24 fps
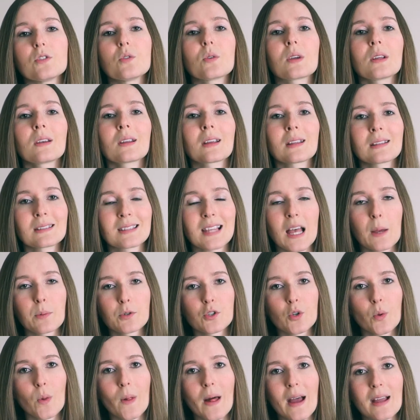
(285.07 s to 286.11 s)
You can
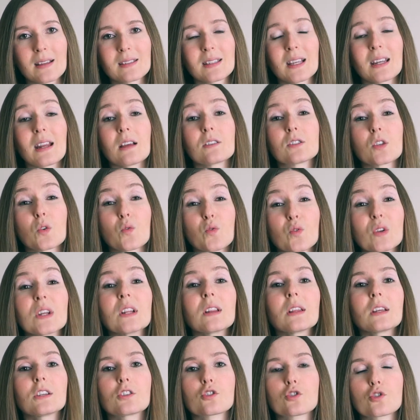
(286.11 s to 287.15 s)
conceptualize it as a
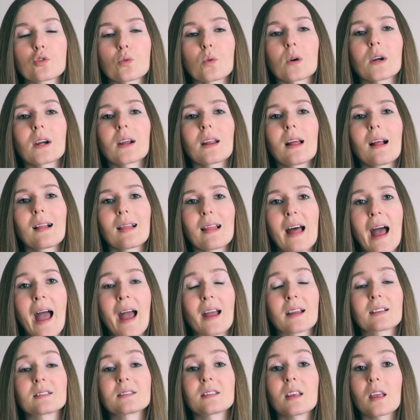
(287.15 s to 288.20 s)
really short,
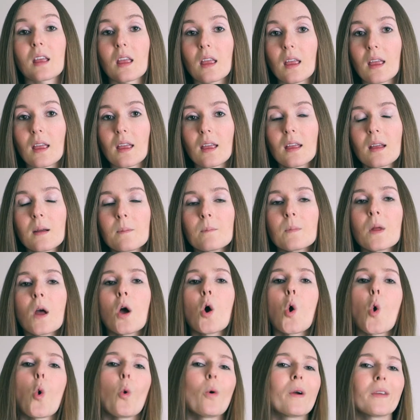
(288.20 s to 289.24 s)
lax I,
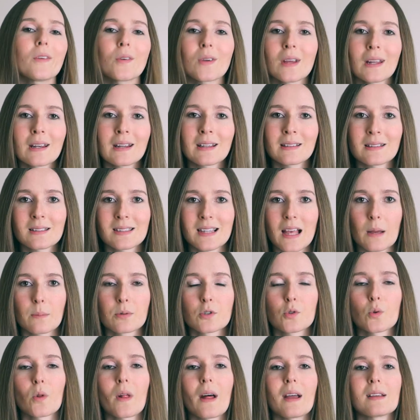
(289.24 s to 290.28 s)
or you can
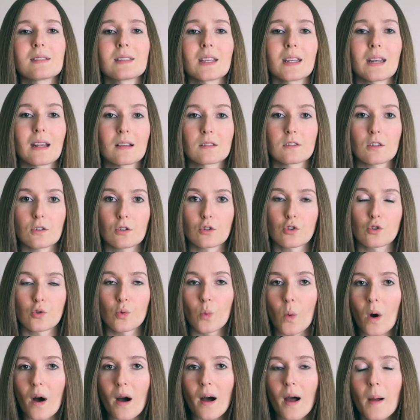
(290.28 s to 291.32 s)
conceptualize it as a
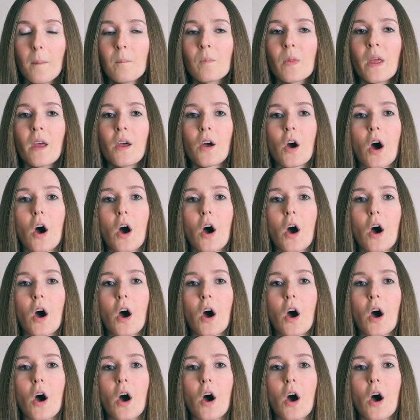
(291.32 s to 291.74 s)
schwa.